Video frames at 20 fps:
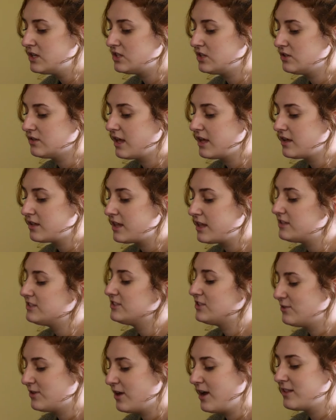Do
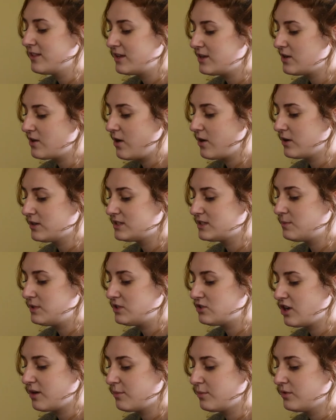not let your hearts
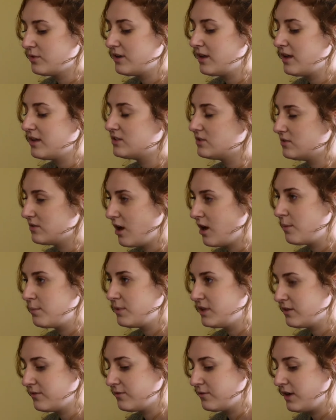be troubled, and do not
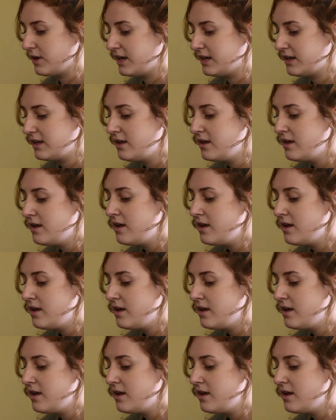be afraid."